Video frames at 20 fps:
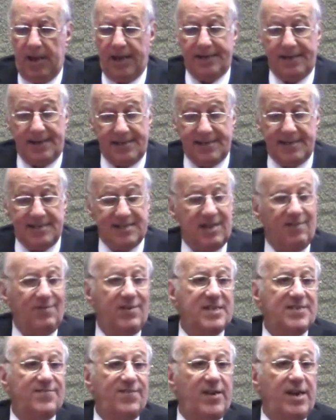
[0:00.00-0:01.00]
Grid
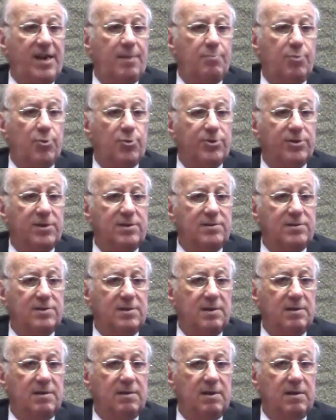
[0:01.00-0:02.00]
sensitivity is very important
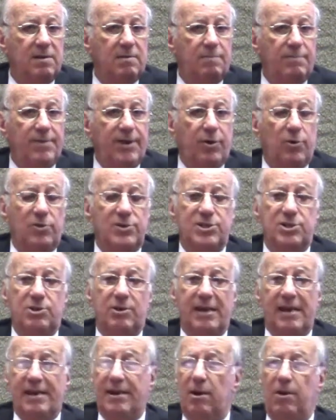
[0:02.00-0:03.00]
because you
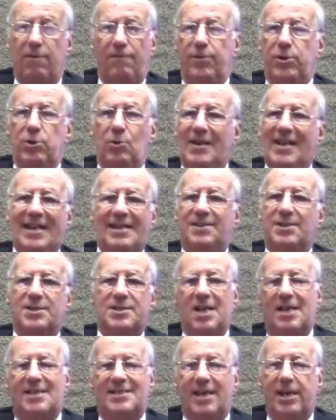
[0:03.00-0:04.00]
will get
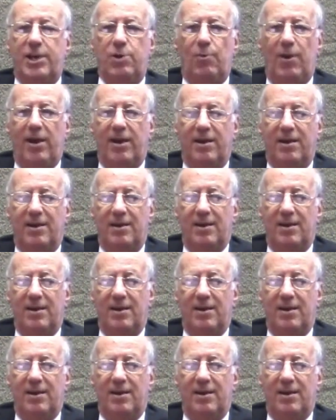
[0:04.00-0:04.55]
results anyway.